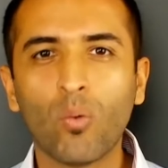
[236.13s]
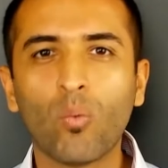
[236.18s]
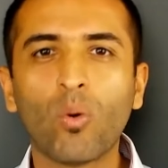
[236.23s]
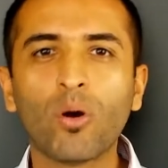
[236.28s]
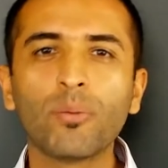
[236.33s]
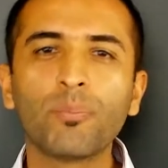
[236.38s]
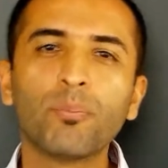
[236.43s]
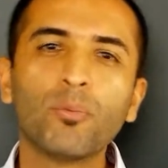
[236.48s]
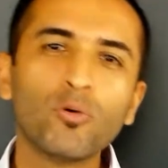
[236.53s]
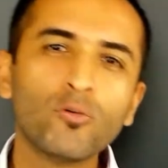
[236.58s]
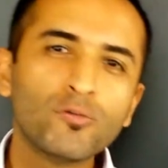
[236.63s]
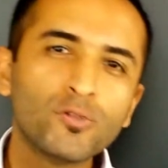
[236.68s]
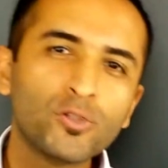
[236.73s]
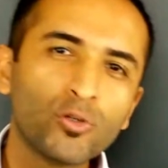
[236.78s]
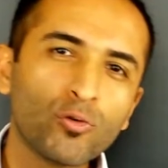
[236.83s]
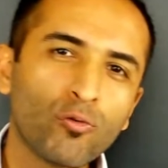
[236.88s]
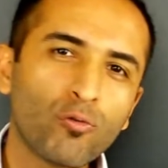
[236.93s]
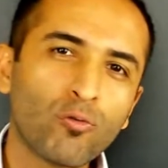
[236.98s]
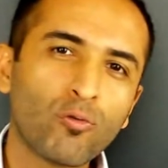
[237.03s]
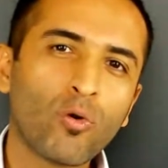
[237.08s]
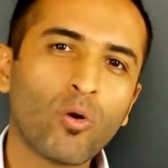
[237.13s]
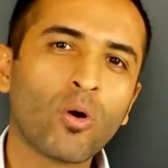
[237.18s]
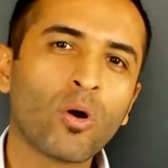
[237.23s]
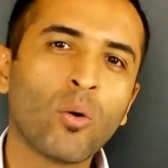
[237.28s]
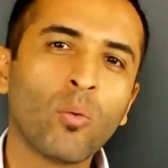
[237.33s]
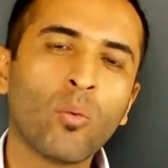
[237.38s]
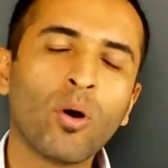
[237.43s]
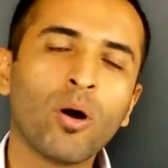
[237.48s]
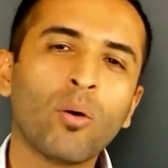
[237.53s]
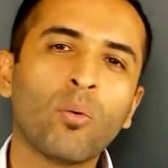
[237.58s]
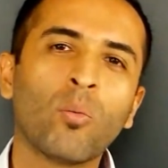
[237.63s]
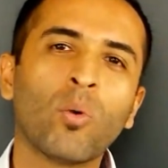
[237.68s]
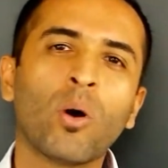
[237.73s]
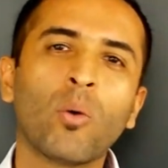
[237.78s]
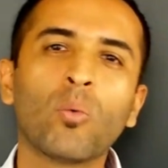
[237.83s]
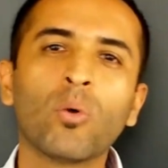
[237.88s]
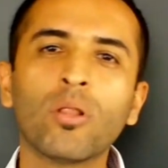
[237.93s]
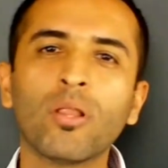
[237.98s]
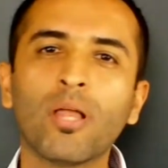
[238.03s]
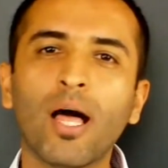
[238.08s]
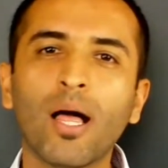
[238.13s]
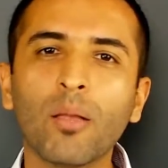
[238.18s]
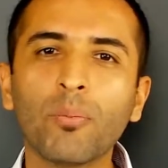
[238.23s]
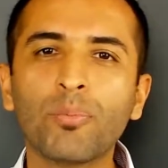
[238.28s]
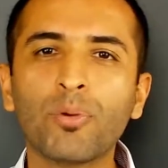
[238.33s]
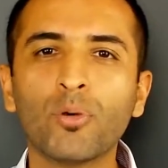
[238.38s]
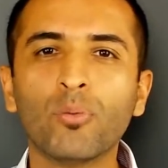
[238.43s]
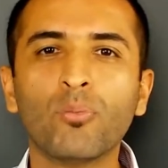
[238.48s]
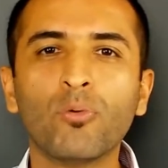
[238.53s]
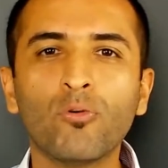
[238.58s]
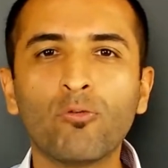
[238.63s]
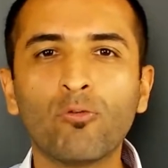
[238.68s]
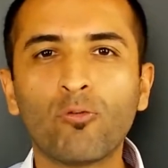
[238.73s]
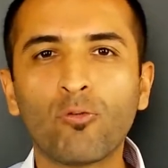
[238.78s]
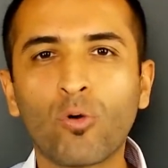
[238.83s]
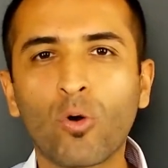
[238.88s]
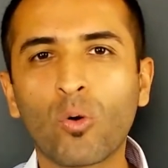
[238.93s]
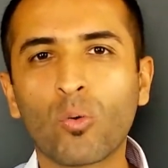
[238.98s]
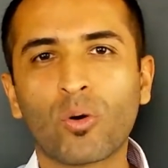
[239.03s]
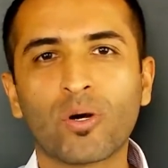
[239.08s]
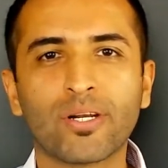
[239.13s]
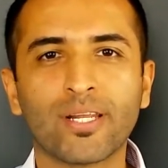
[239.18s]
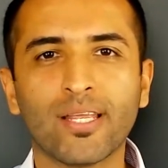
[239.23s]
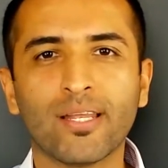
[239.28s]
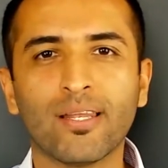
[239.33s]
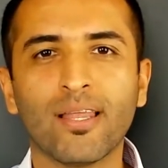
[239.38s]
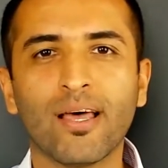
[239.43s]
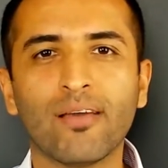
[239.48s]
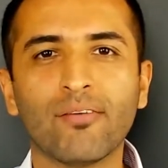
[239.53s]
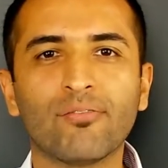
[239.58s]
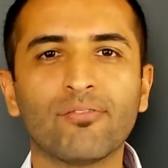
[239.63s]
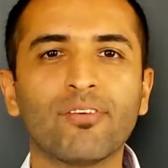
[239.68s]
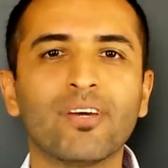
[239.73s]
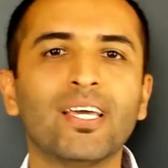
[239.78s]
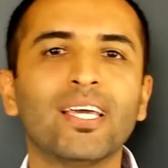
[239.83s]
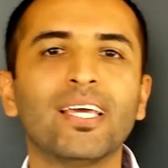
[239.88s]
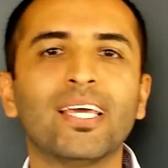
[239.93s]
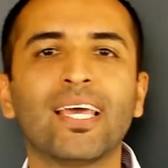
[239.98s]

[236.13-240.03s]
What moves you what will help you move forward in life?